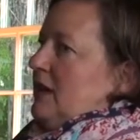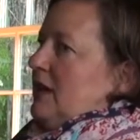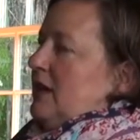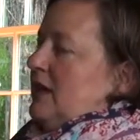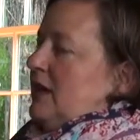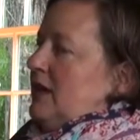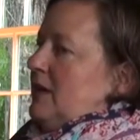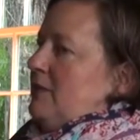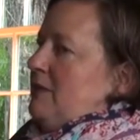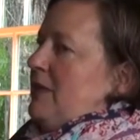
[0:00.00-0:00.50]

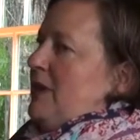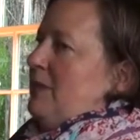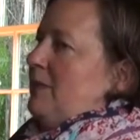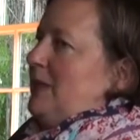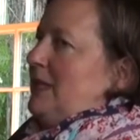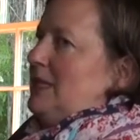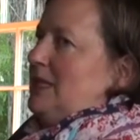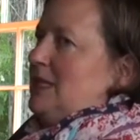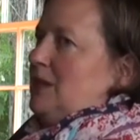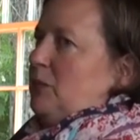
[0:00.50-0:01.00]
a
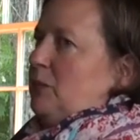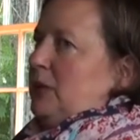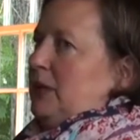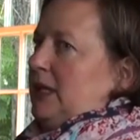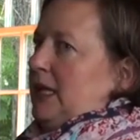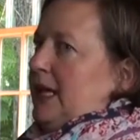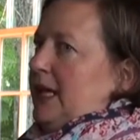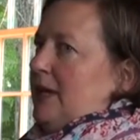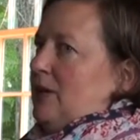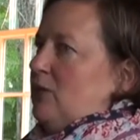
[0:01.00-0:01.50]
commitment to
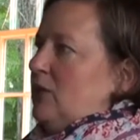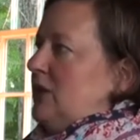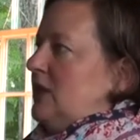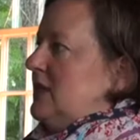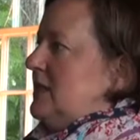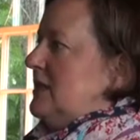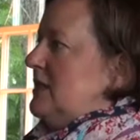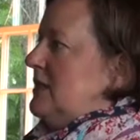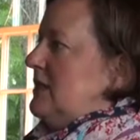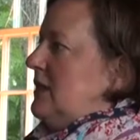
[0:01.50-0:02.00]
play what
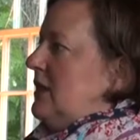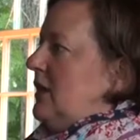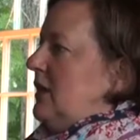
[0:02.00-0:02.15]
is